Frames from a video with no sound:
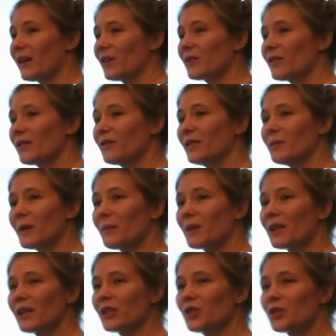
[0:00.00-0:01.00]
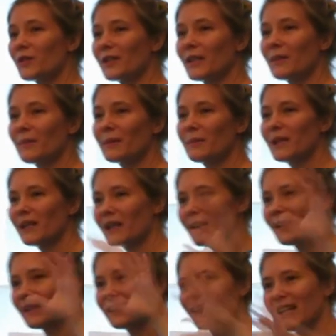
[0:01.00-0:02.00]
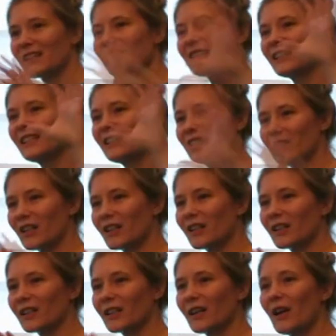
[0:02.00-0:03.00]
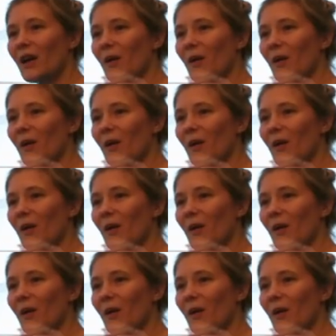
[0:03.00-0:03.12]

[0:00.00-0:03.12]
I don't know if you remember our trim being all nasty and dark.